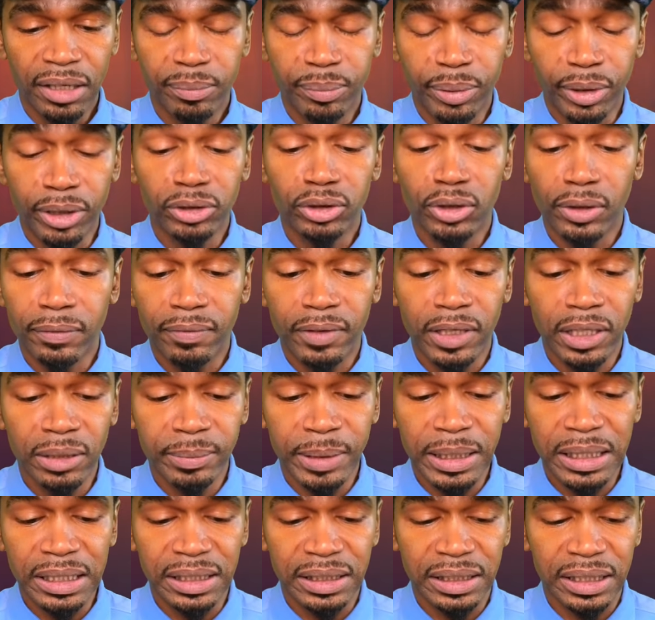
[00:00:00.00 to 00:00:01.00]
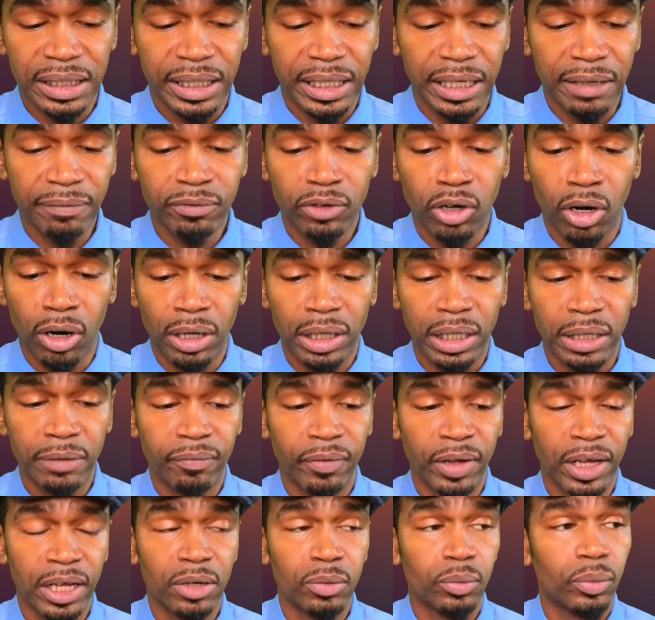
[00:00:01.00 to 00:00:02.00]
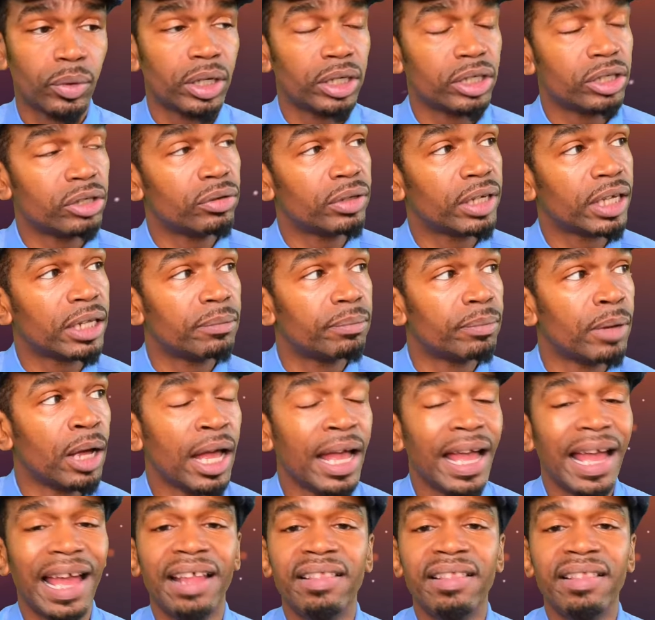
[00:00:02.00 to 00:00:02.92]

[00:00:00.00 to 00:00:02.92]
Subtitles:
Bergdorf Goodman does a gift card event where you can,